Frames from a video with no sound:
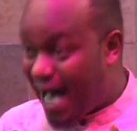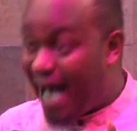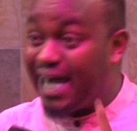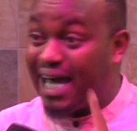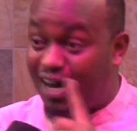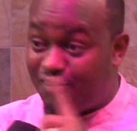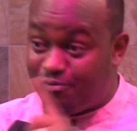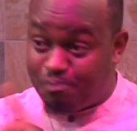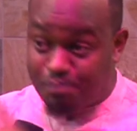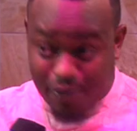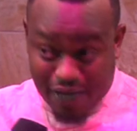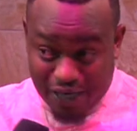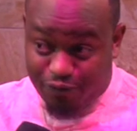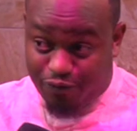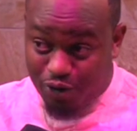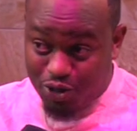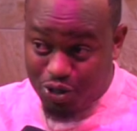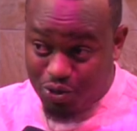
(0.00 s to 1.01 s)
I have prayed
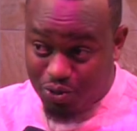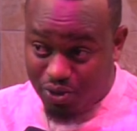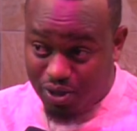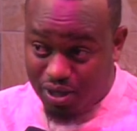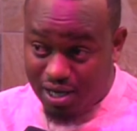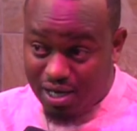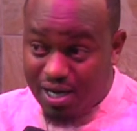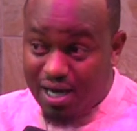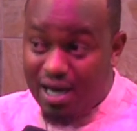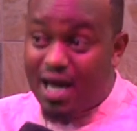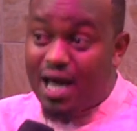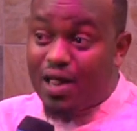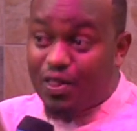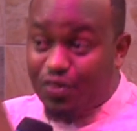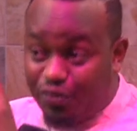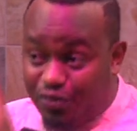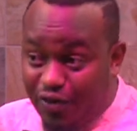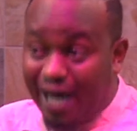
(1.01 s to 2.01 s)
for you
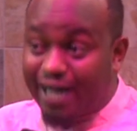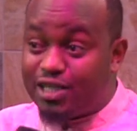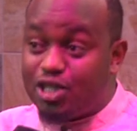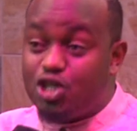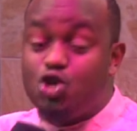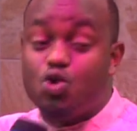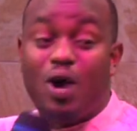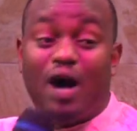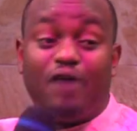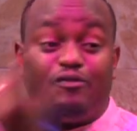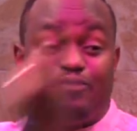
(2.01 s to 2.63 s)
that your